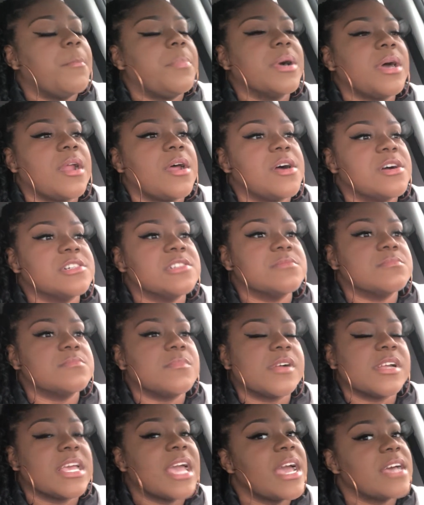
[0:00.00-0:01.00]
But
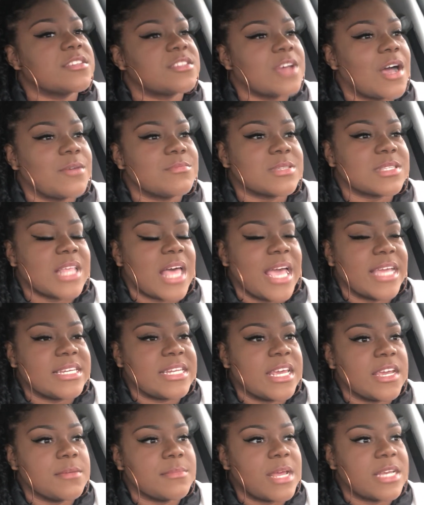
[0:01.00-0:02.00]
yeah, so I was
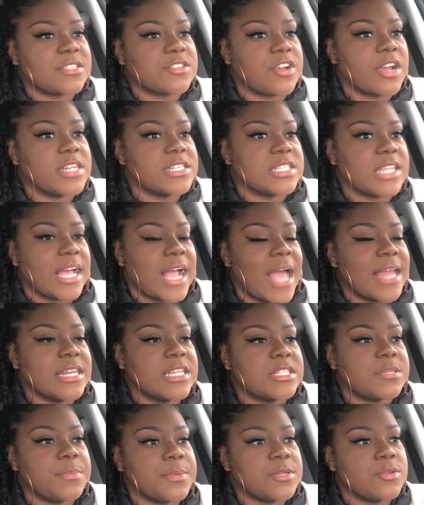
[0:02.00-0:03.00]
like, damn, that's crazy. Like, I
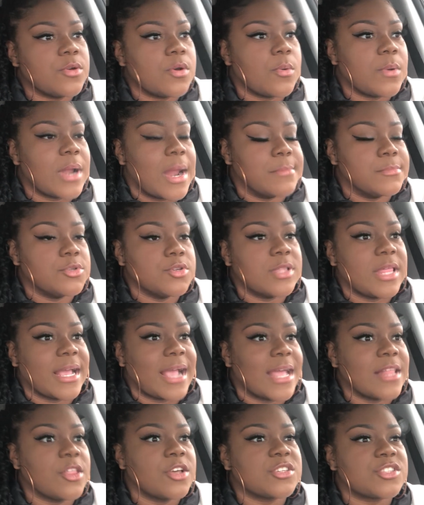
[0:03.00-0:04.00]
need to be doing what I'm doing.
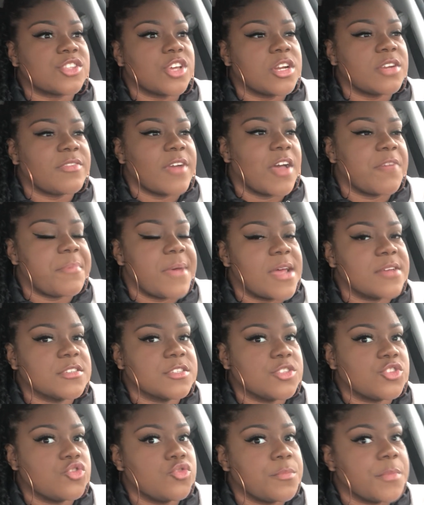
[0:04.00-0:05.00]
Like, I lost 35
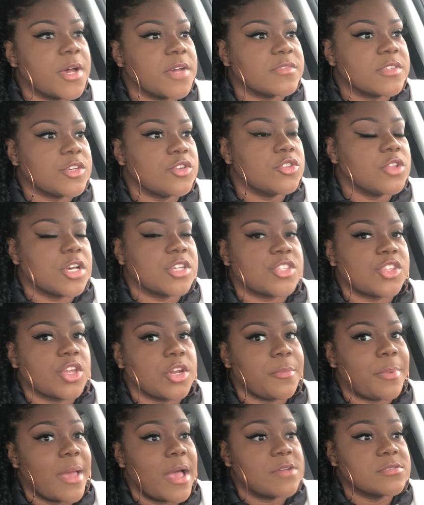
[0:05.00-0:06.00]
pounds in 2 months, and you lost
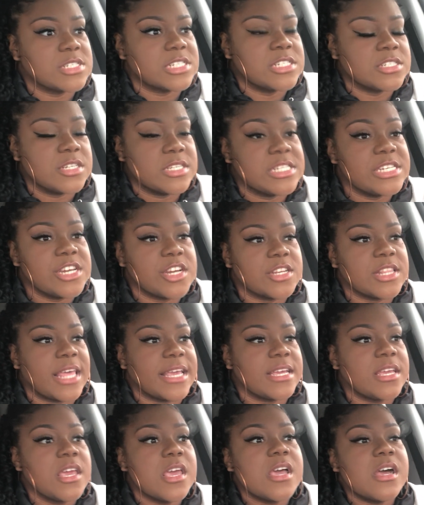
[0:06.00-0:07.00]
30 pounds in a year.
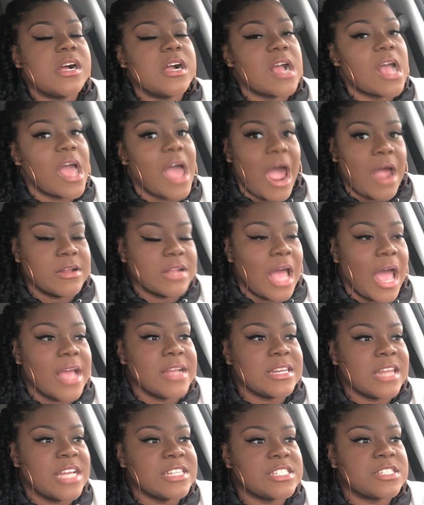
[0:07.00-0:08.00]
Like,
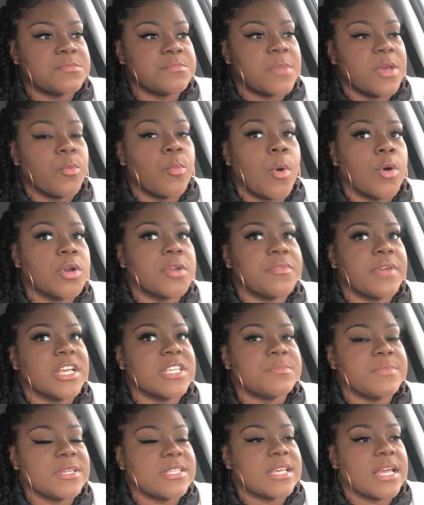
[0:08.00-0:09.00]
I that just
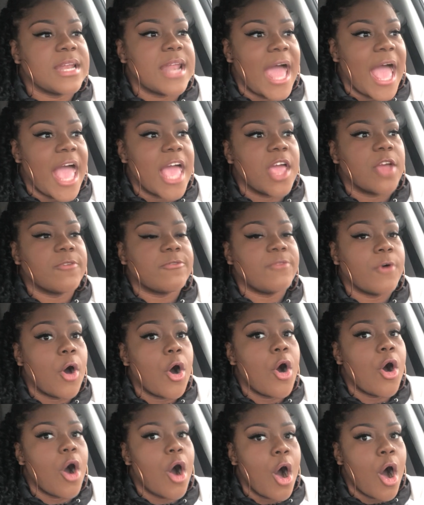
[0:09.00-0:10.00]
motivates me to not
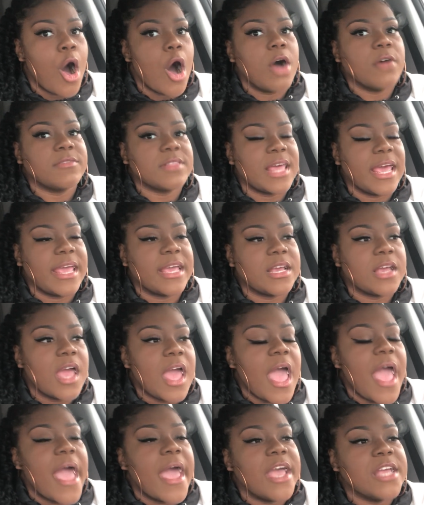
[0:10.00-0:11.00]
fall off. Like,
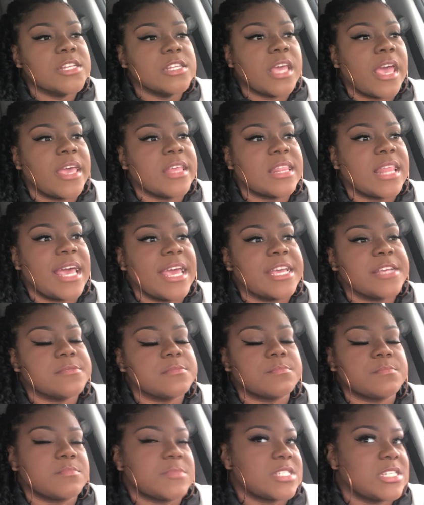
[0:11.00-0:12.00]
and like,
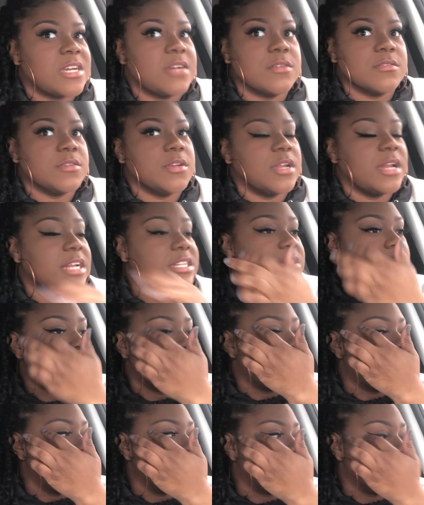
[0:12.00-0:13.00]
I don't know, that just
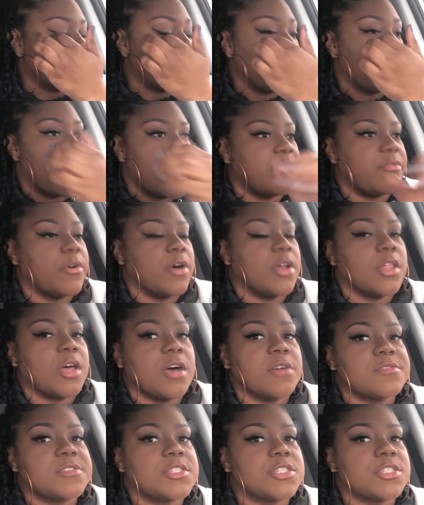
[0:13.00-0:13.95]
motivates me to not fall off.